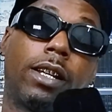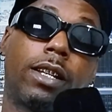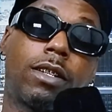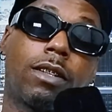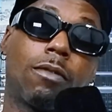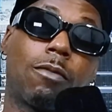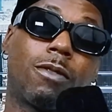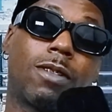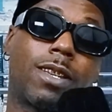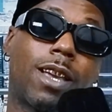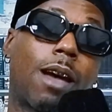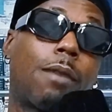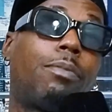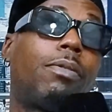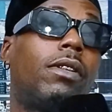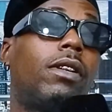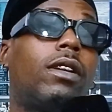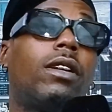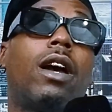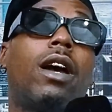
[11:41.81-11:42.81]
Was I putting
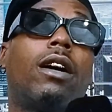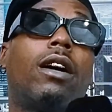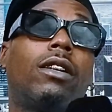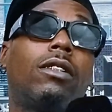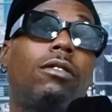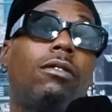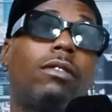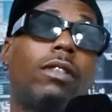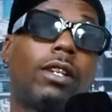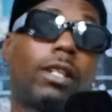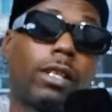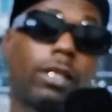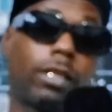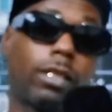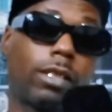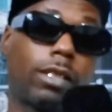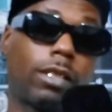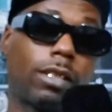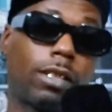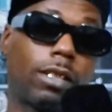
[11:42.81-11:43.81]
y'all through this?
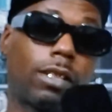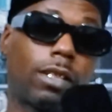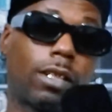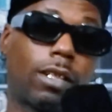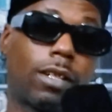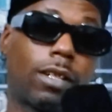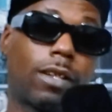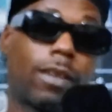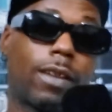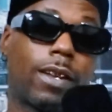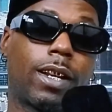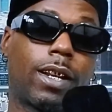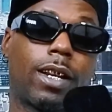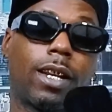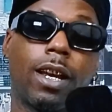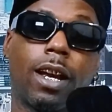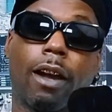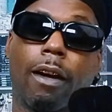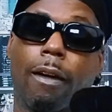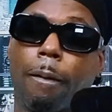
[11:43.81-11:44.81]
And
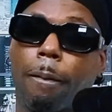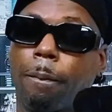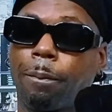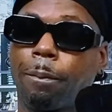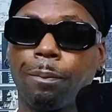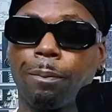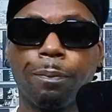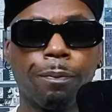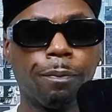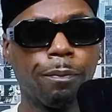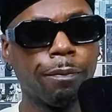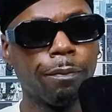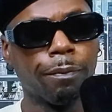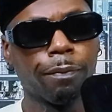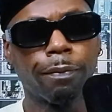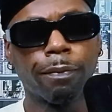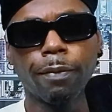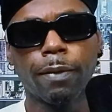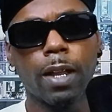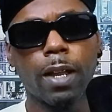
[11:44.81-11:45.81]
then
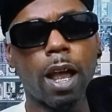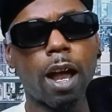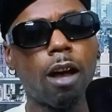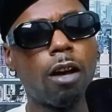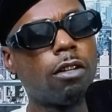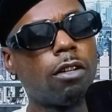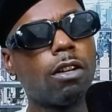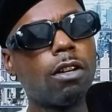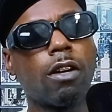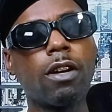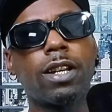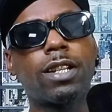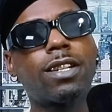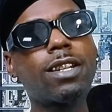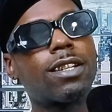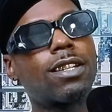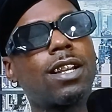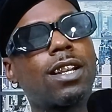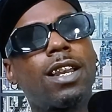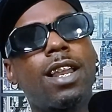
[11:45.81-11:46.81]
I don't know. It's just a
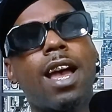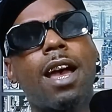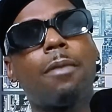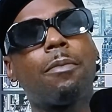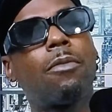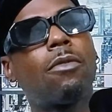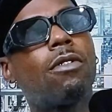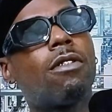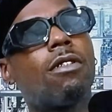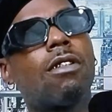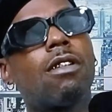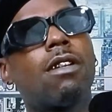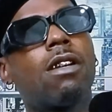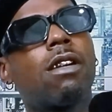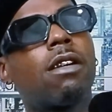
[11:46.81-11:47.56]
lot more.